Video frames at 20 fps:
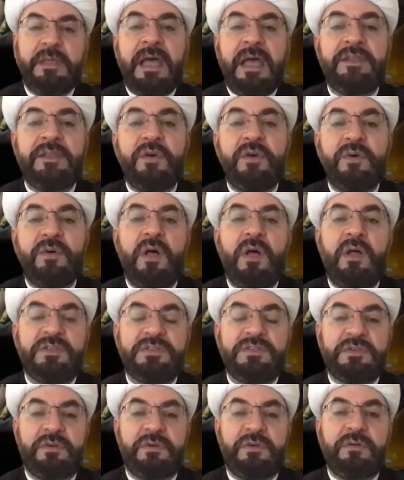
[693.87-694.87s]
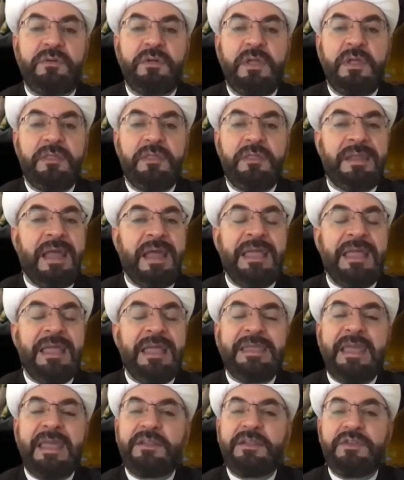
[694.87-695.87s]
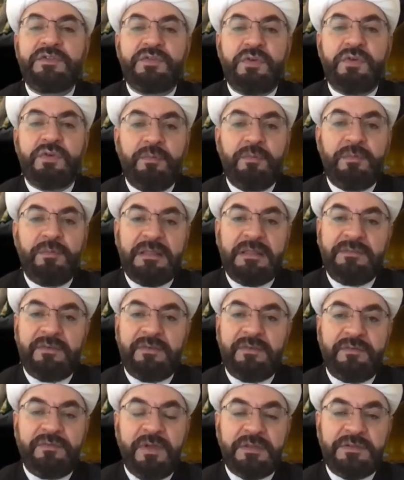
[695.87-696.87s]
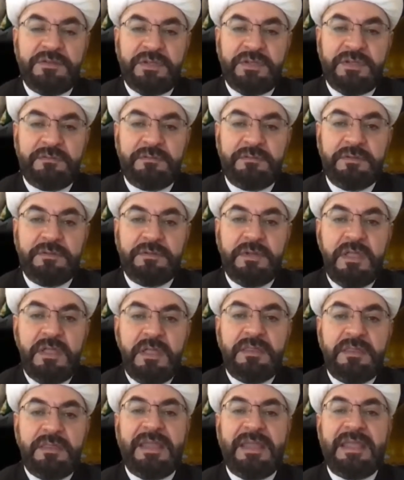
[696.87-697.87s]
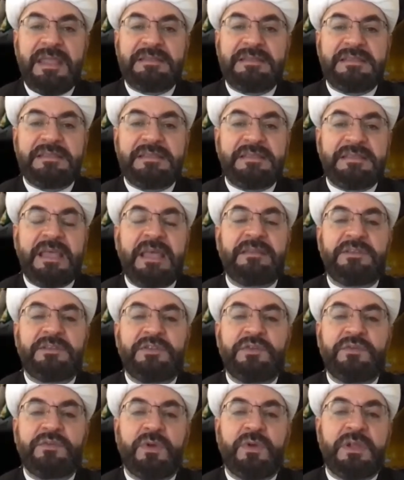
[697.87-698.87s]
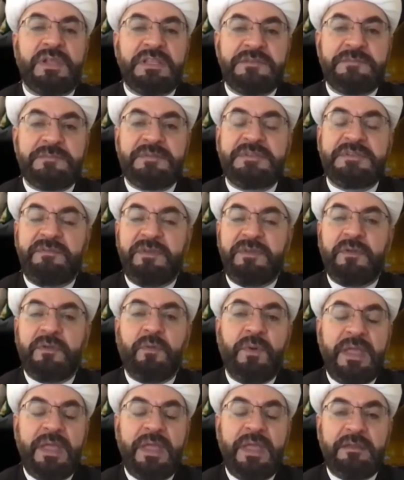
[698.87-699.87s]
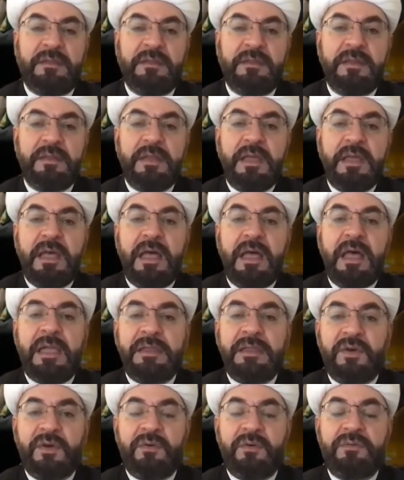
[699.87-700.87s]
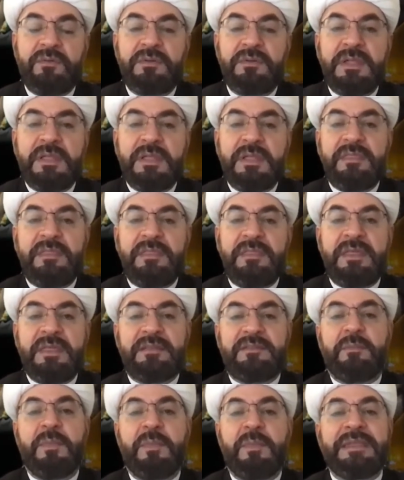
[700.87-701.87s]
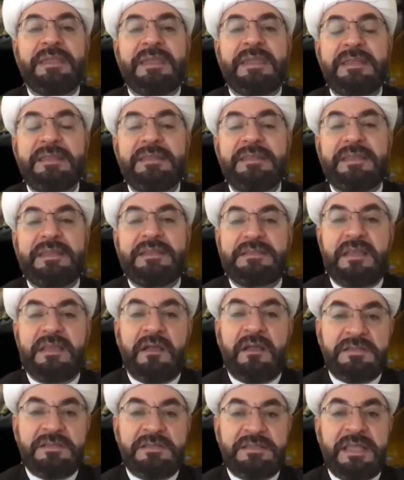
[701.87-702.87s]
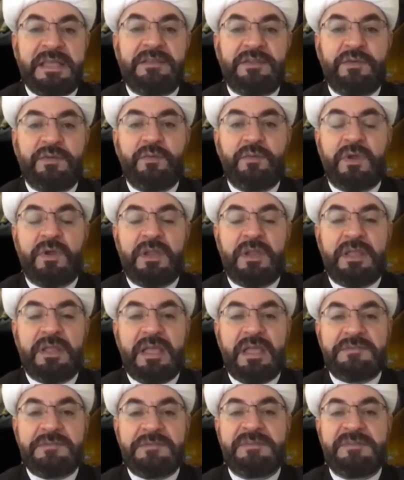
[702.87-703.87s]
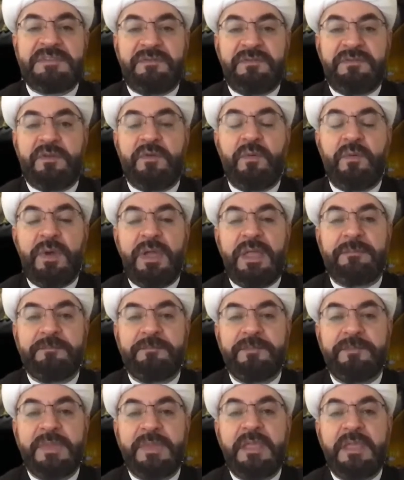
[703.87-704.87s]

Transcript: I know also that I can't control my liver function, that it's set to work a specific way. I know that my kidneys are set to work a specific way.